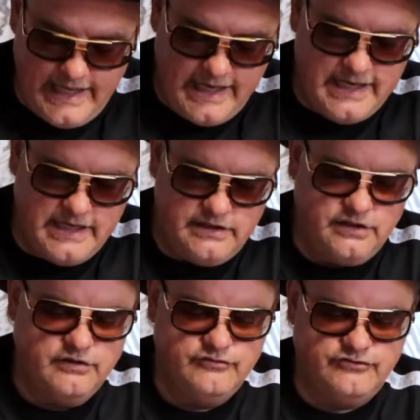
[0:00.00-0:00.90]
and
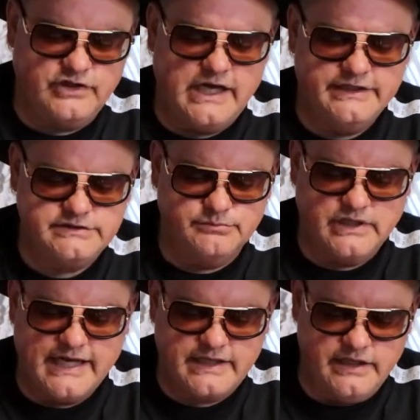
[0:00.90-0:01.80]
Flash and
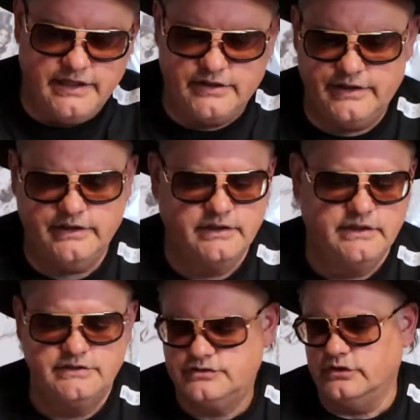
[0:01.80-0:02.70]
Black Canary.
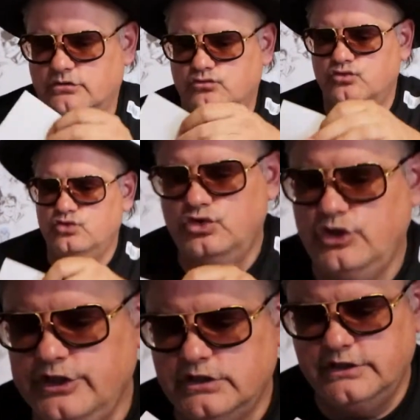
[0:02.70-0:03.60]
So
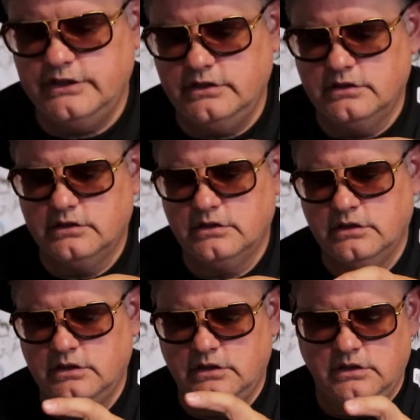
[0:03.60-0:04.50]
really
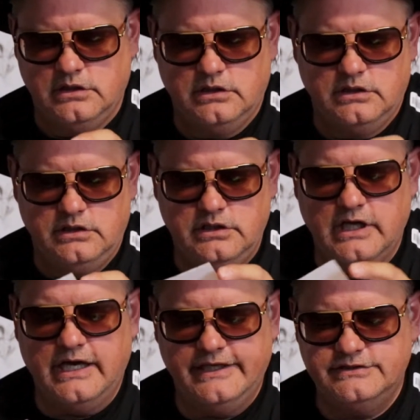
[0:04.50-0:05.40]

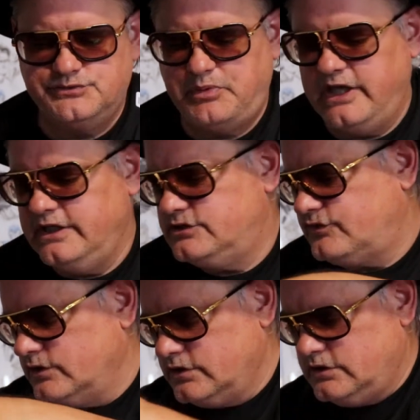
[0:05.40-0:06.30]
nice page
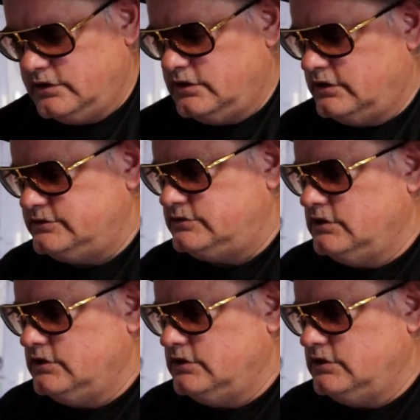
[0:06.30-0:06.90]
for a